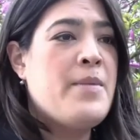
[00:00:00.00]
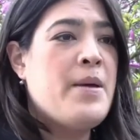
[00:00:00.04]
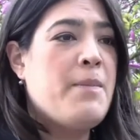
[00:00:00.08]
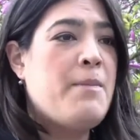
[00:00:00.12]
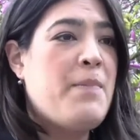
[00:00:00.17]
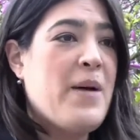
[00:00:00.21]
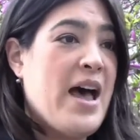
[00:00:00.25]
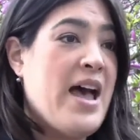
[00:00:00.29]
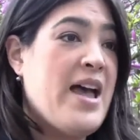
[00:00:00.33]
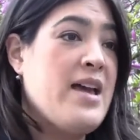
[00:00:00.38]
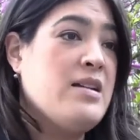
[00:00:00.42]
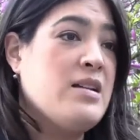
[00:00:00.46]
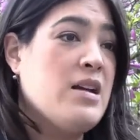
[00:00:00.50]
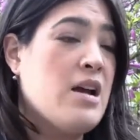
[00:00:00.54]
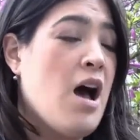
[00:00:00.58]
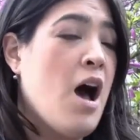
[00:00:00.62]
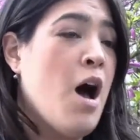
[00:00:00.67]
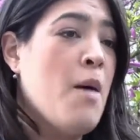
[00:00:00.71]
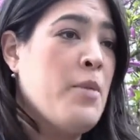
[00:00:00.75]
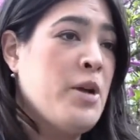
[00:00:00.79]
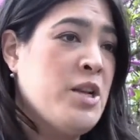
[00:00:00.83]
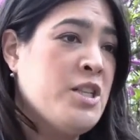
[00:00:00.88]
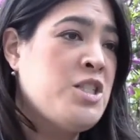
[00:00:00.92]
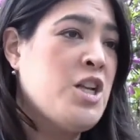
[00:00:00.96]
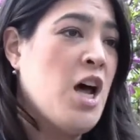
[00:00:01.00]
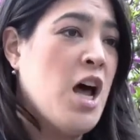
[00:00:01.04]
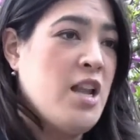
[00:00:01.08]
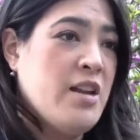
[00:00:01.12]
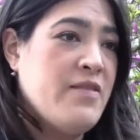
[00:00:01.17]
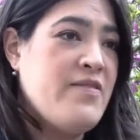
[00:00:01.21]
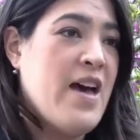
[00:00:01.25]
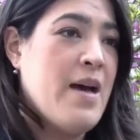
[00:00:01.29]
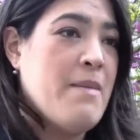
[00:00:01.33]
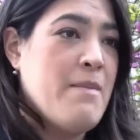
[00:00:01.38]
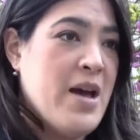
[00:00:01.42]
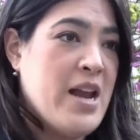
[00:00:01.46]
But almost all
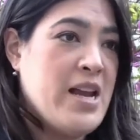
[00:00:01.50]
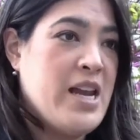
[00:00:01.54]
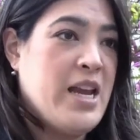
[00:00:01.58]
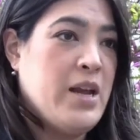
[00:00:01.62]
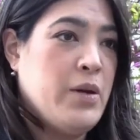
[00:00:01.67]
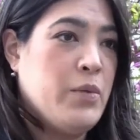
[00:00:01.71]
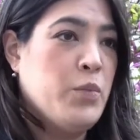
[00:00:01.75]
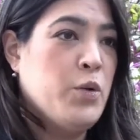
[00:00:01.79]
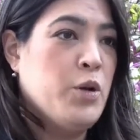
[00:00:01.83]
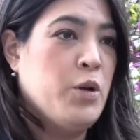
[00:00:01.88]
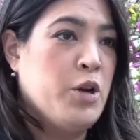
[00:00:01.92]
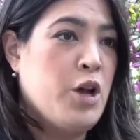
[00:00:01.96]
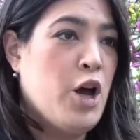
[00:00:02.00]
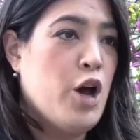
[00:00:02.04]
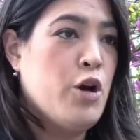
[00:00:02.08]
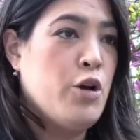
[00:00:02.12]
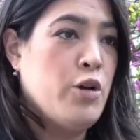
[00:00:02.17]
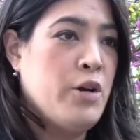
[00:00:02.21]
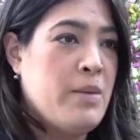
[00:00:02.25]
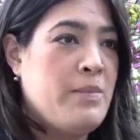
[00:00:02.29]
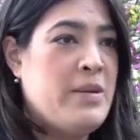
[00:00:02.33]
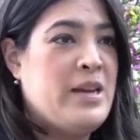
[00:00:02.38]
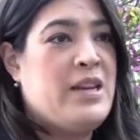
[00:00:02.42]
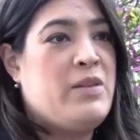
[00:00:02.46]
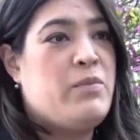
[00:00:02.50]
of that money will go,